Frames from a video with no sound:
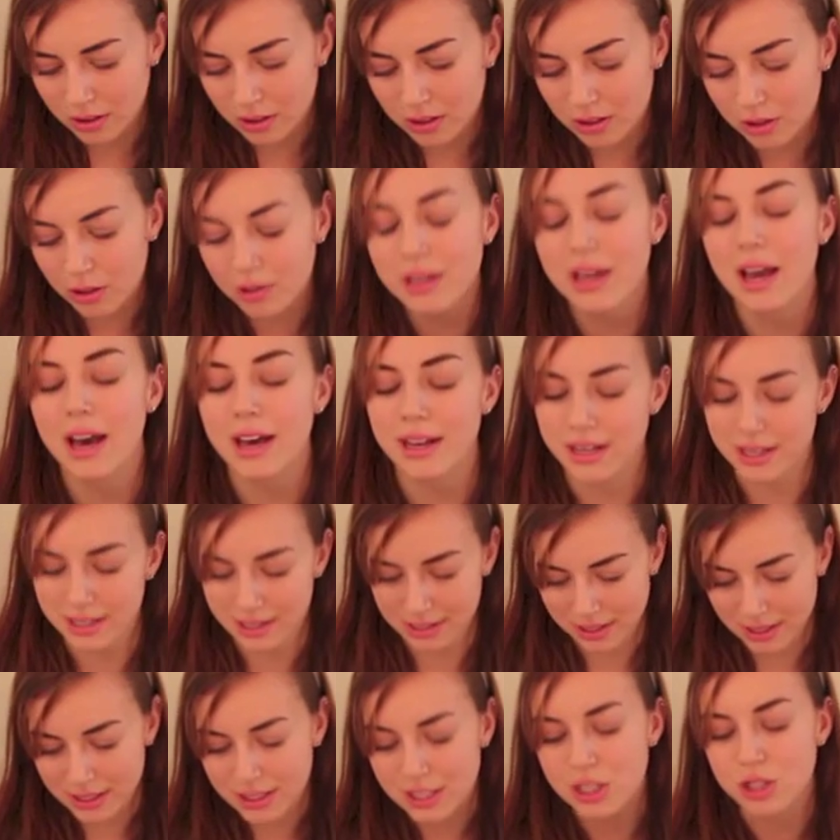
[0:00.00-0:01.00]
Oh yeah, it is,
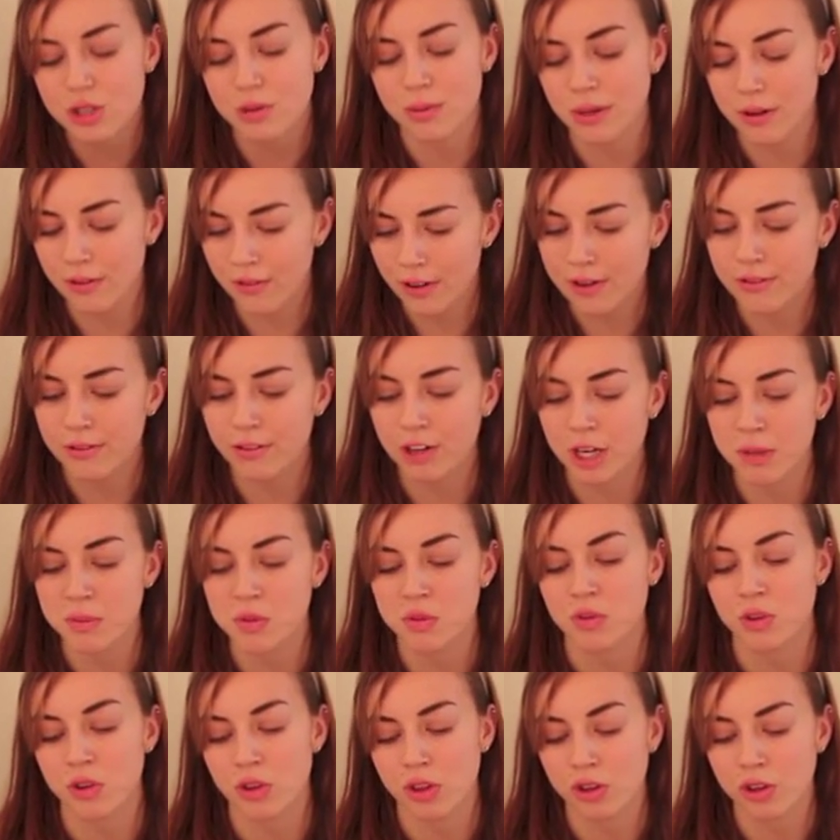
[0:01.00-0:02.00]
because it's 25 grams
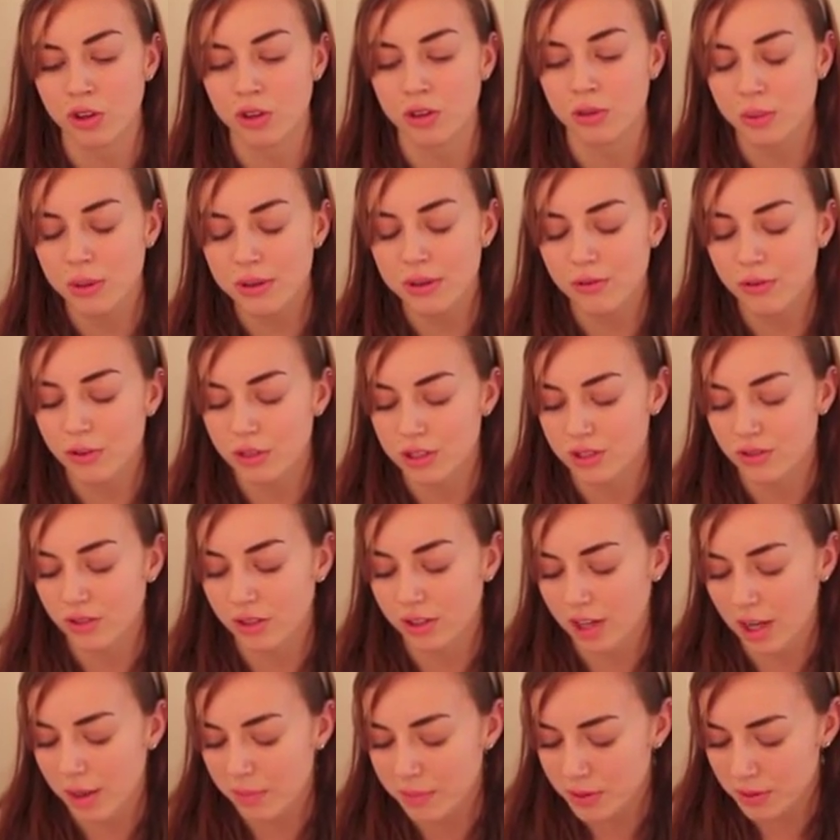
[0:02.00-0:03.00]
for 3/4 of a
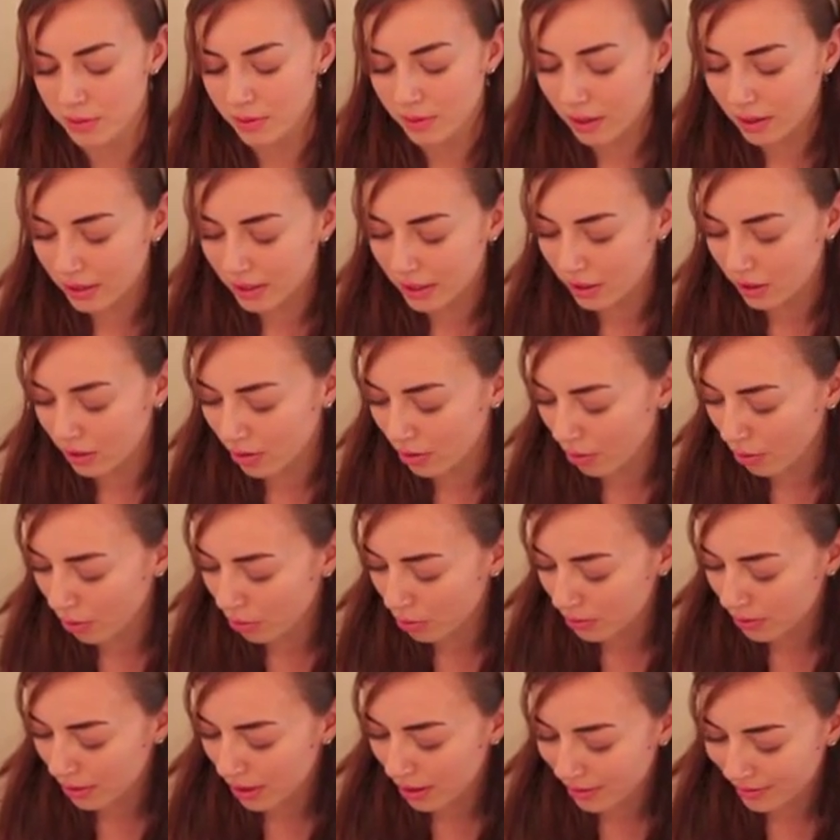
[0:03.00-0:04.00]
cup, so not like a
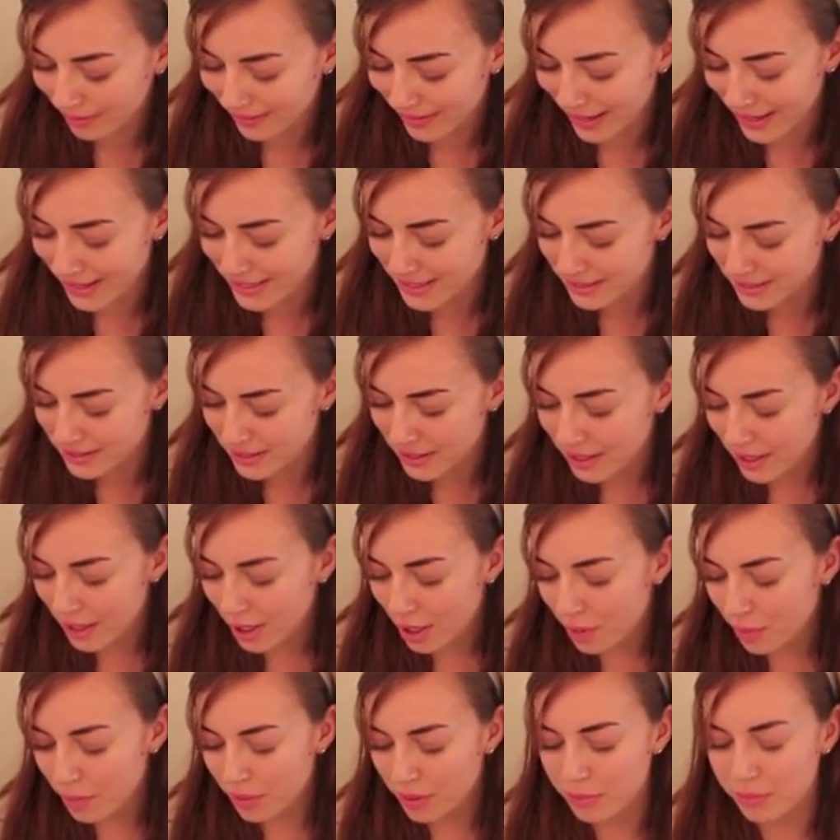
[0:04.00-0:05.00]
whole lot less,
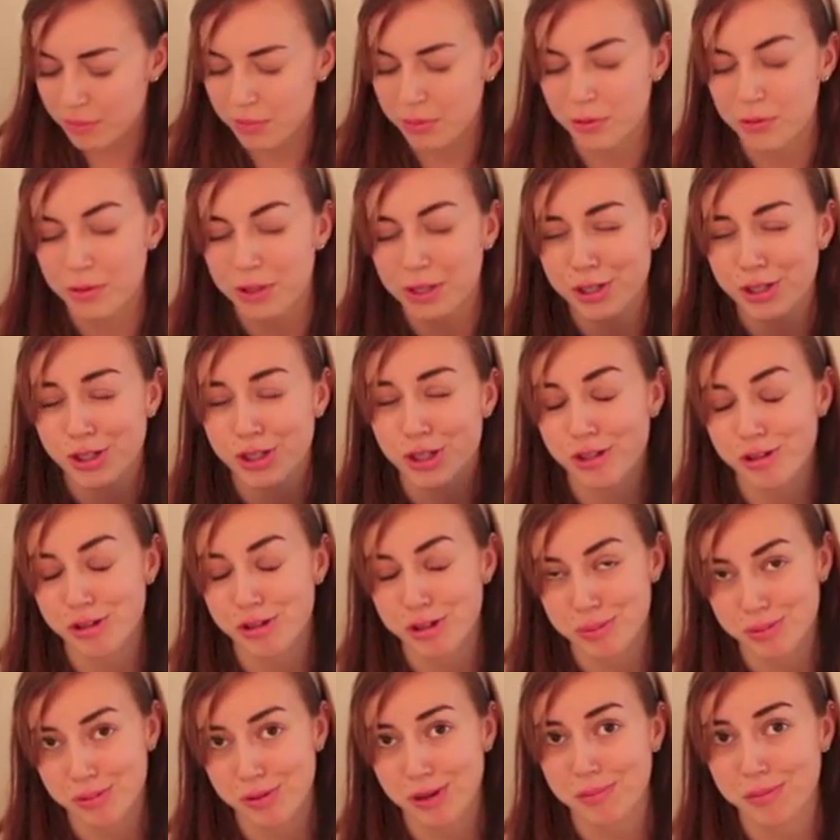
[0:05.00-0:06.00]
but I'm pretty sure
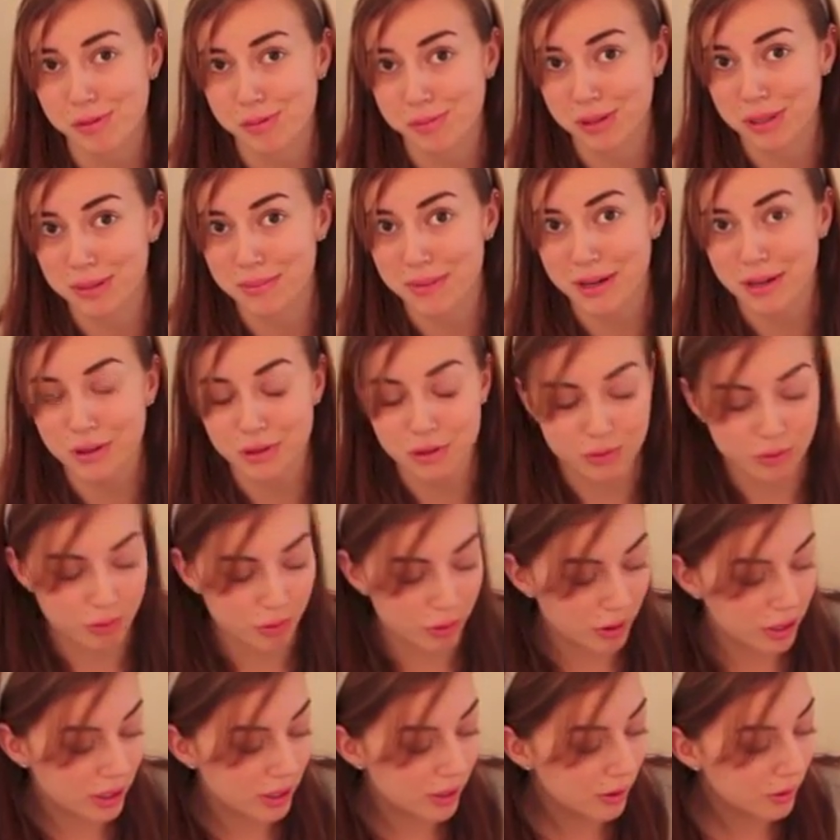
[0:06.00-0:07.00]
it's probably better
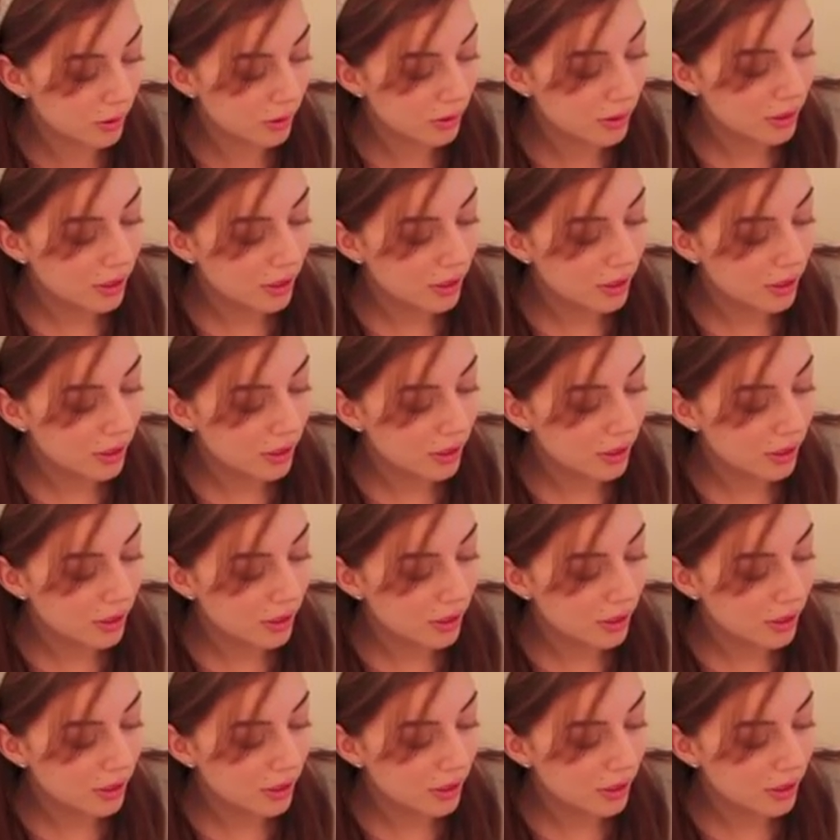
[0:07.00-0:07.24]
for you.